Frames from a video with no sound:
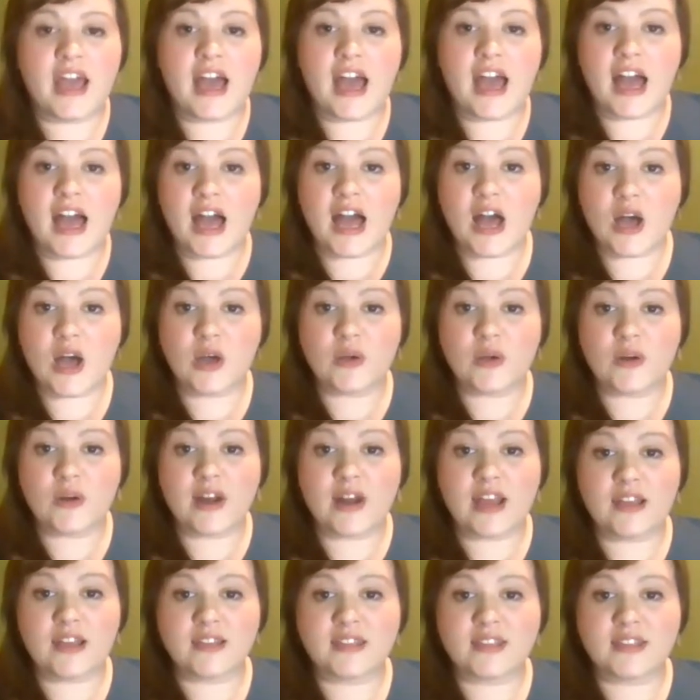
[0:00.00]
how
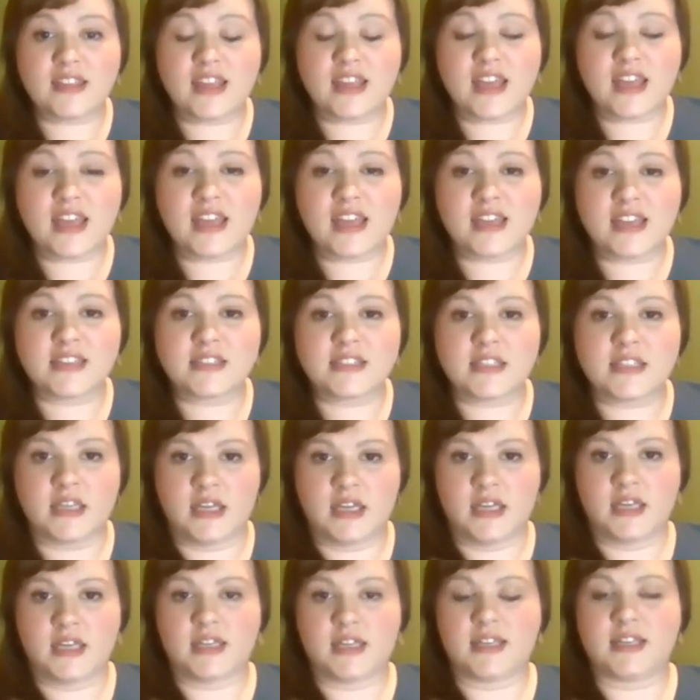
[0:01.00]
great things
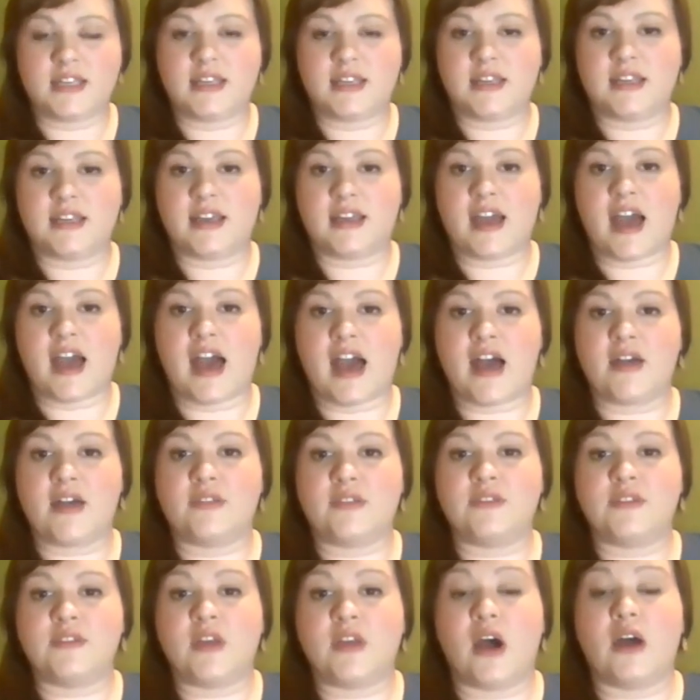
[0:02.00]
he has
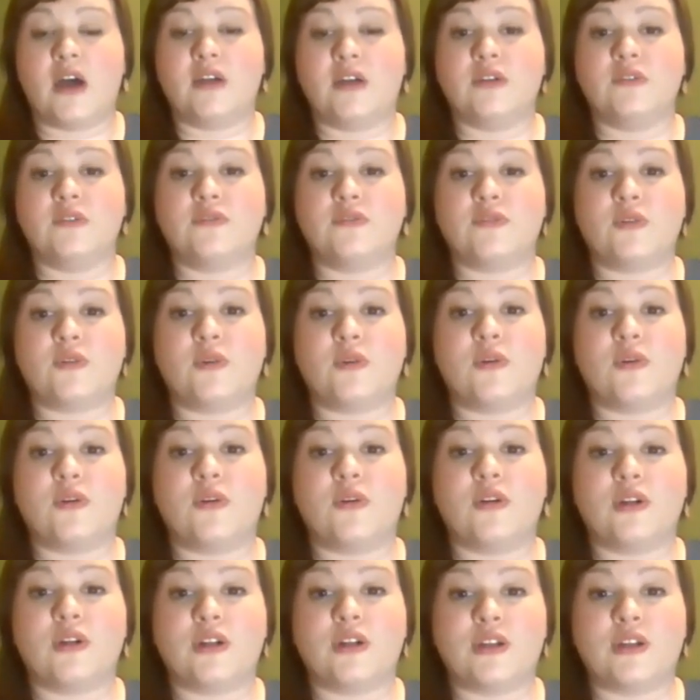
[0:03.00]
done
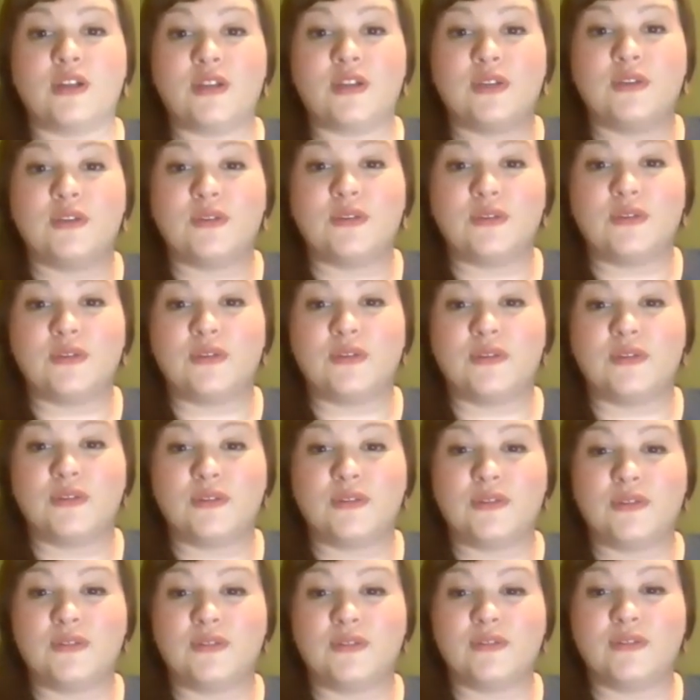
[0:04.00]
for
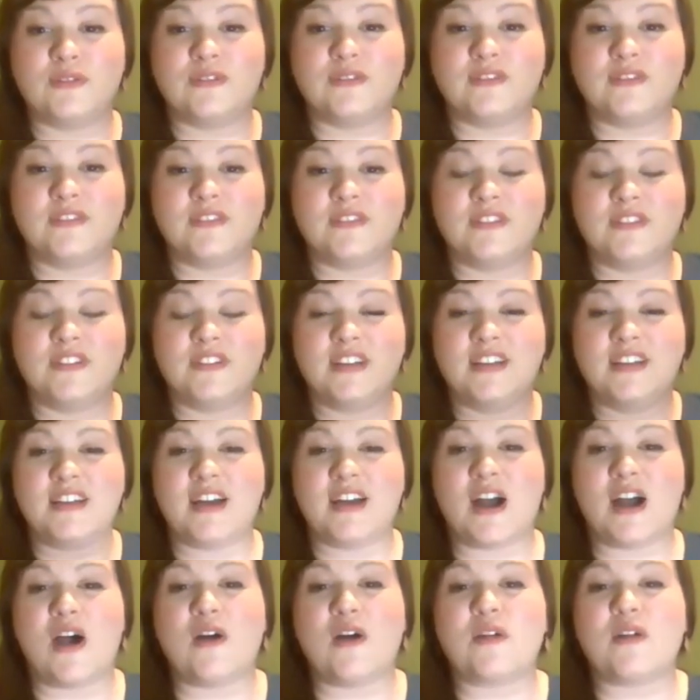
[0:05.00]
you.
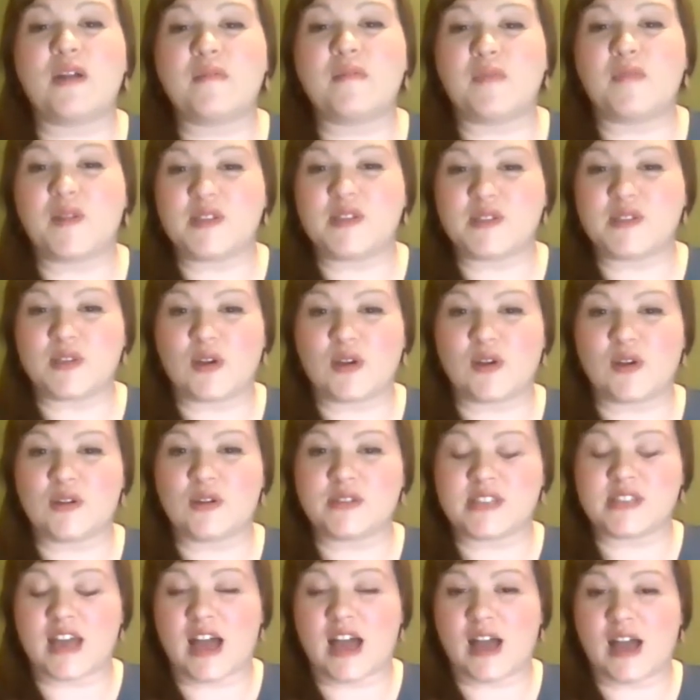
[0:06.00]
All right, boys and
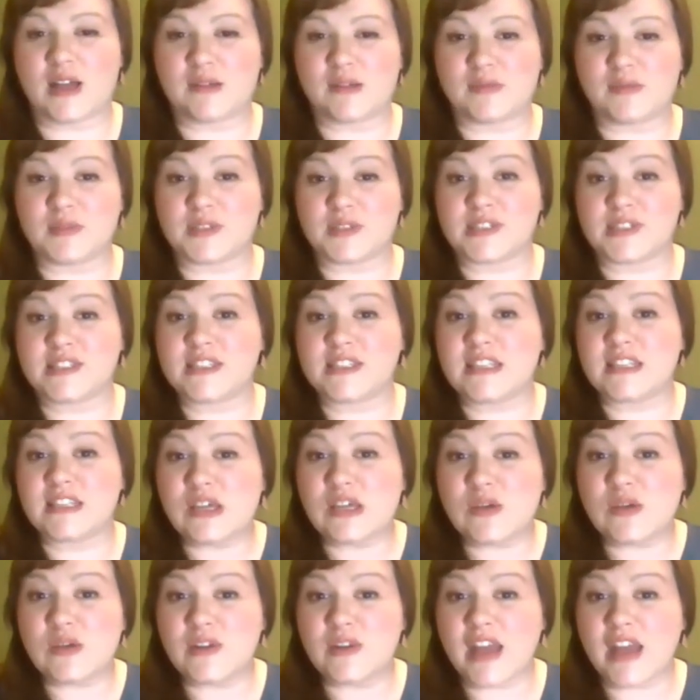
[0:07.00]
girls, I will
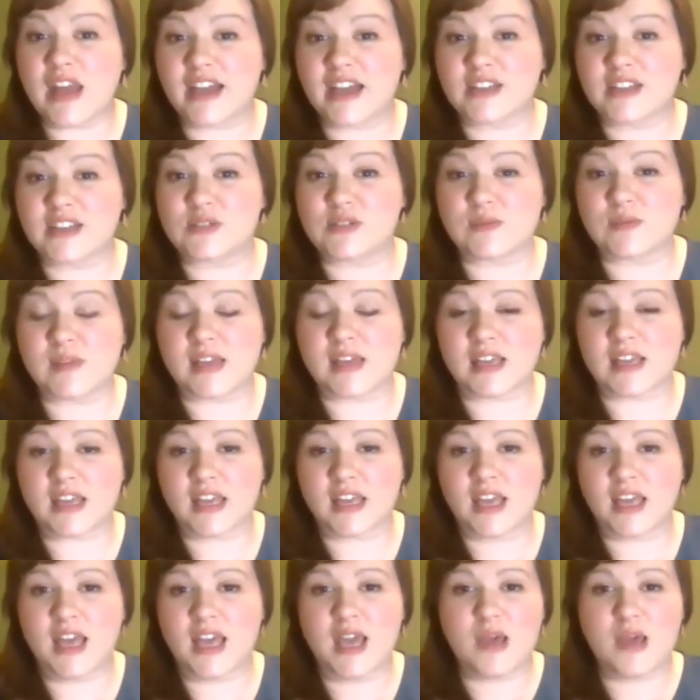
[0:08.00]
see you next week.
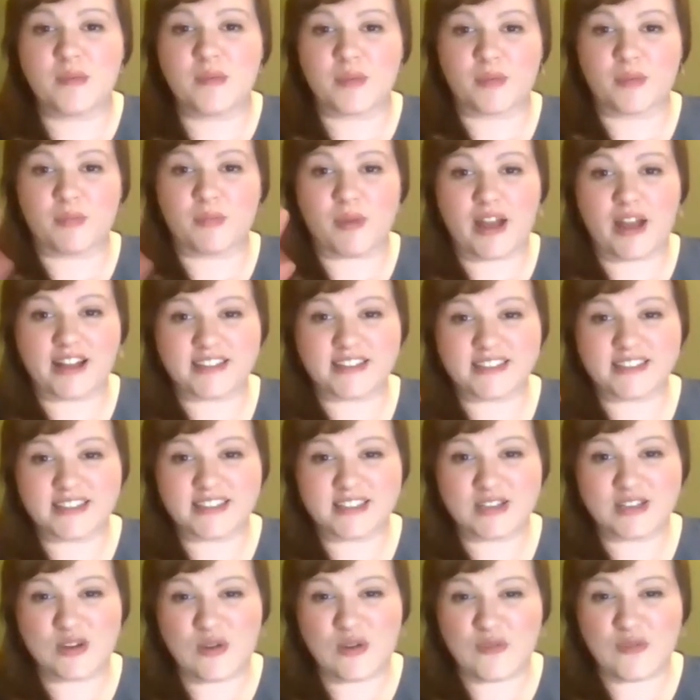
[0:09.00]
Be
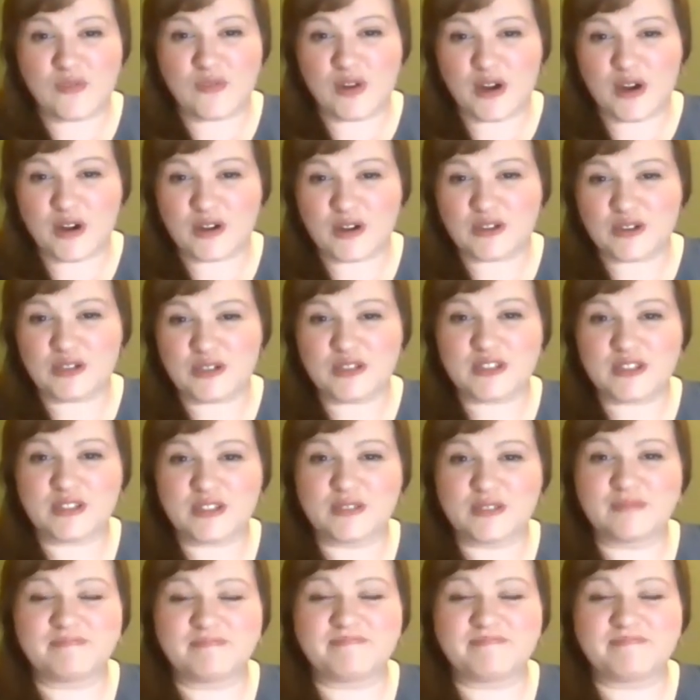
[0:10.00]
practicing your verse.